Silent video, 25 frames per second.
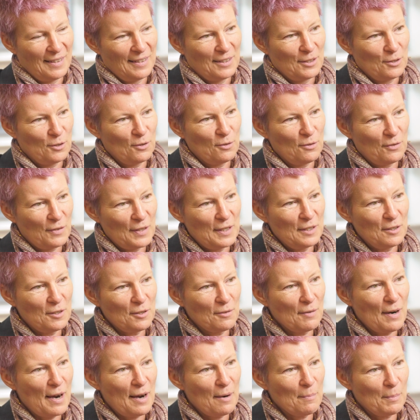sort of
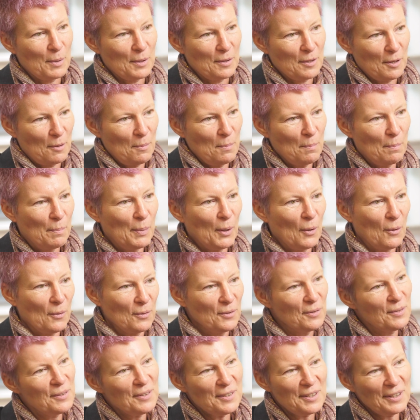interact but don't
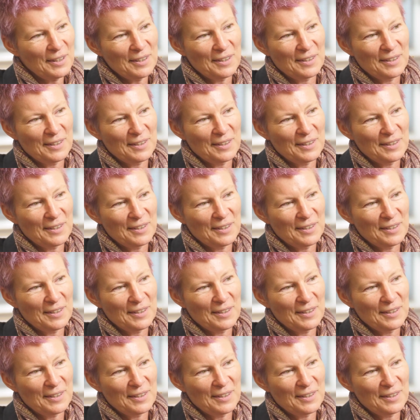bond.